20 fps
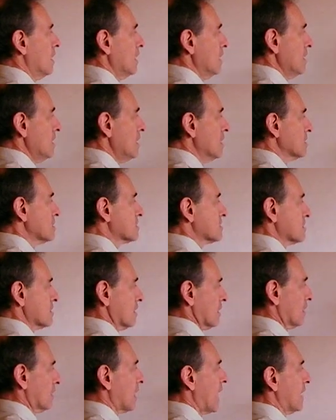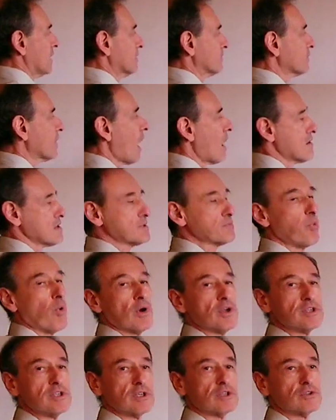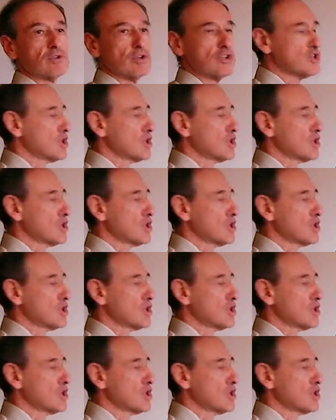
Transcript: is kind of corresponding to each